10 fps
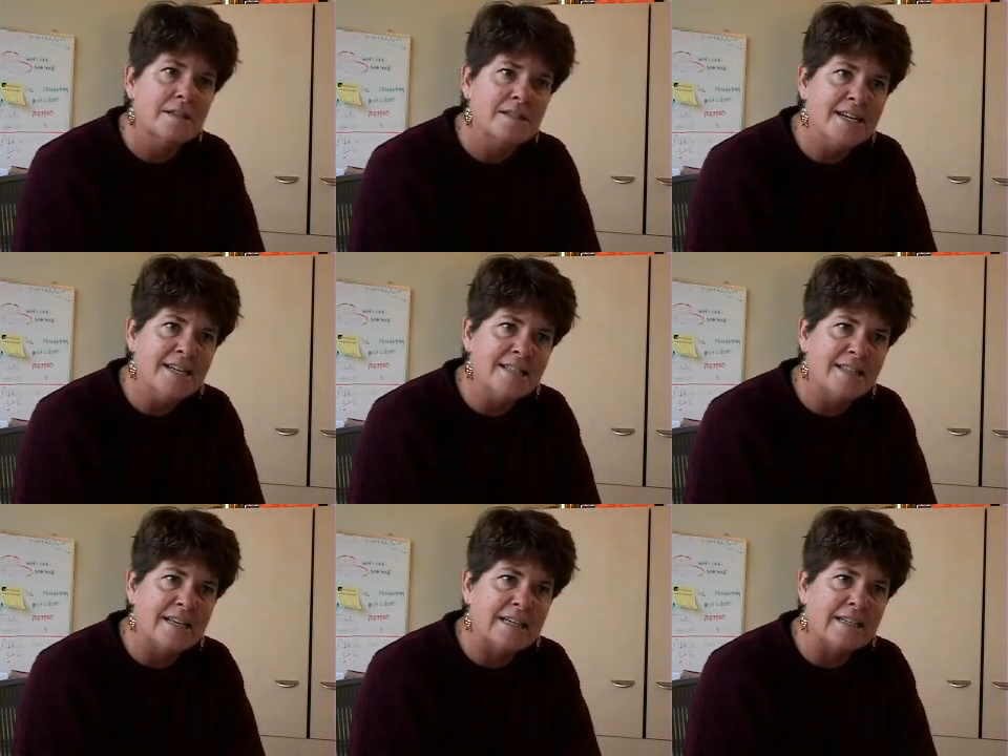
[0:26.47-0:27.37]
The second
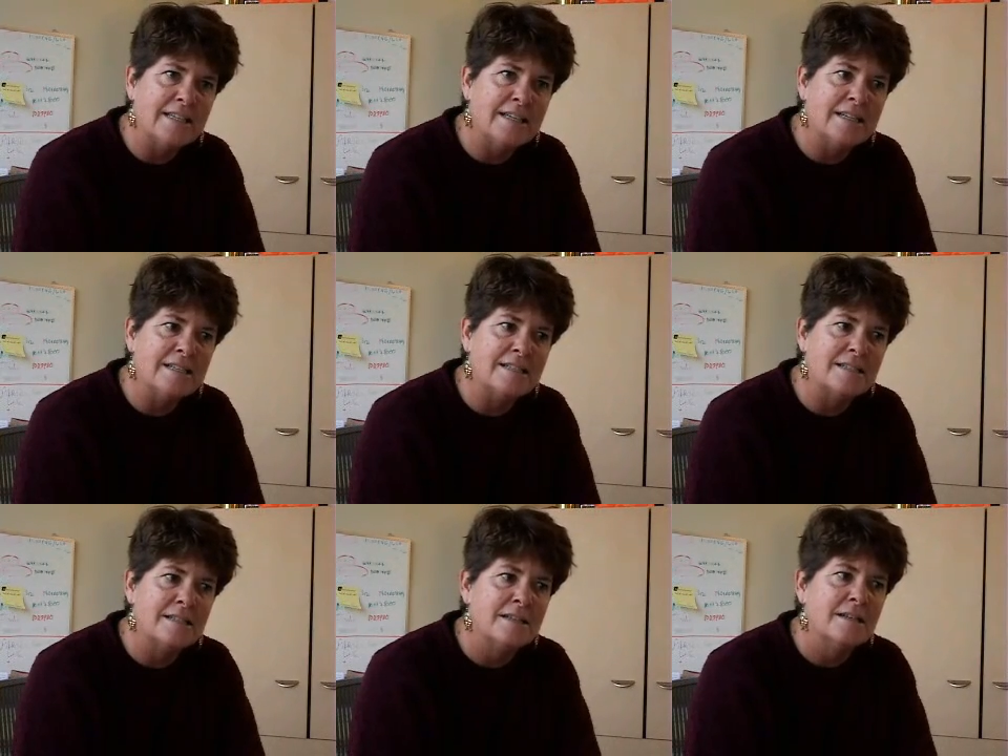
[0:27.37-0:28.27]
thing
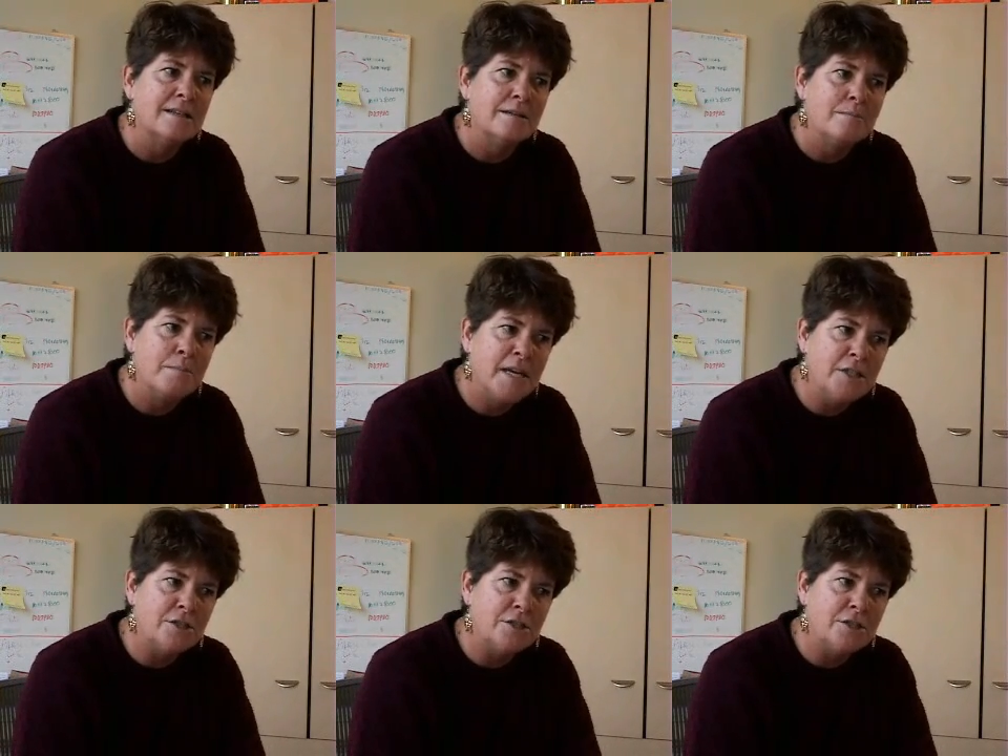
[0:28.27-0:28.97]
is make